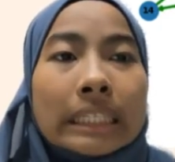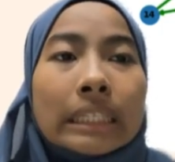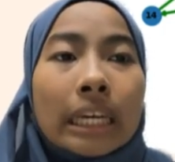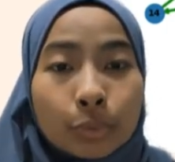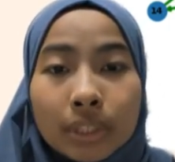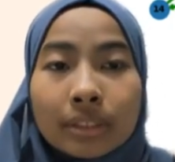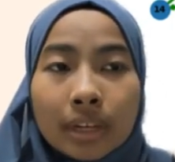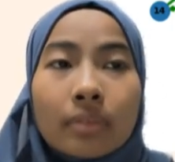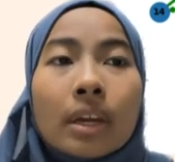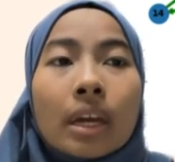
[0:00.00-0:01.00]
the network
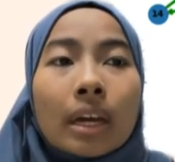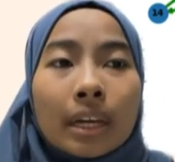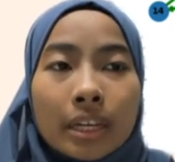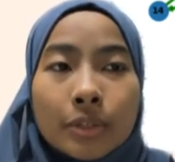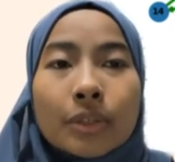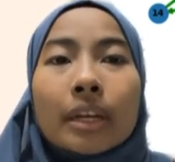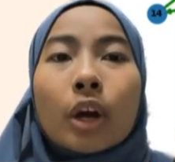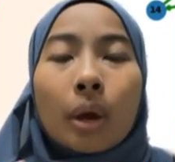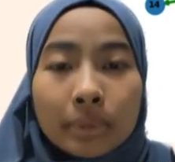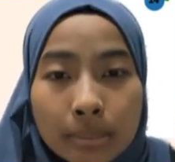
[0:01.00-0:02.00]
graph illustrates
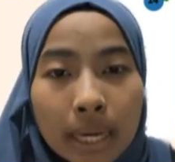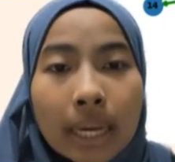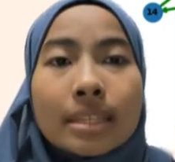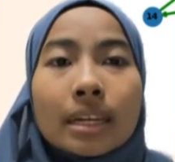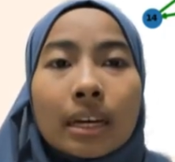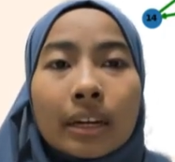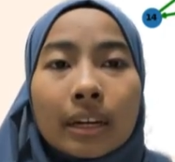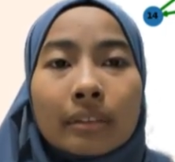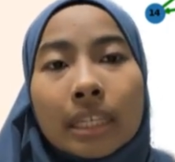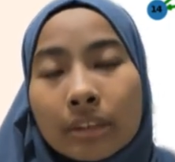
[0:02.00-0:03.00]
the optimized
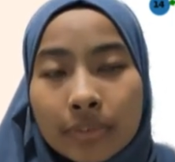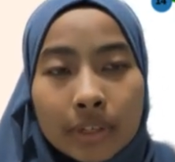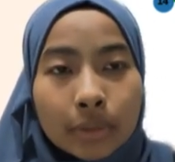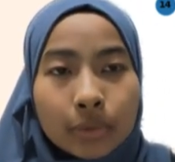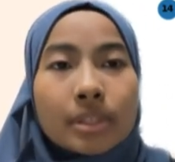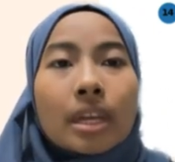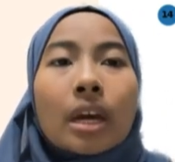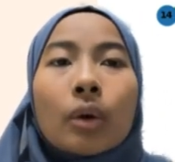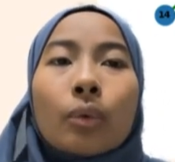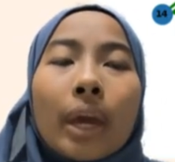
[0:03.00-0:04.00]
delivery routes,
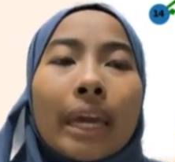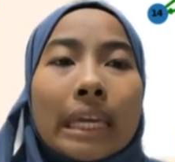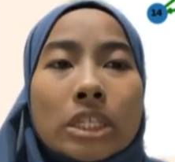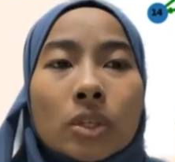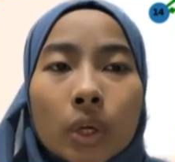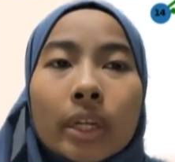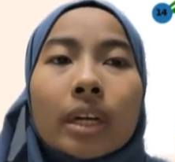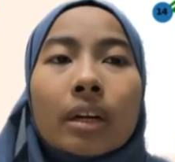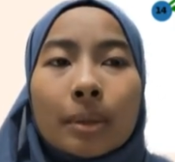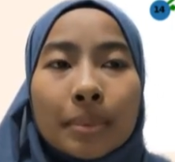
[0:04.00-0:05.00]
where each node
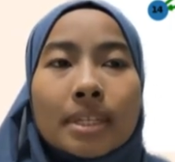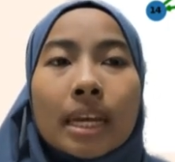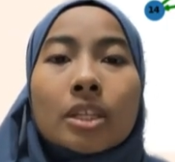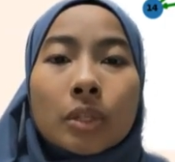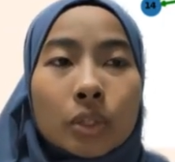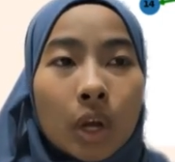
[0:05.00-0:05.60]
represents a Zeus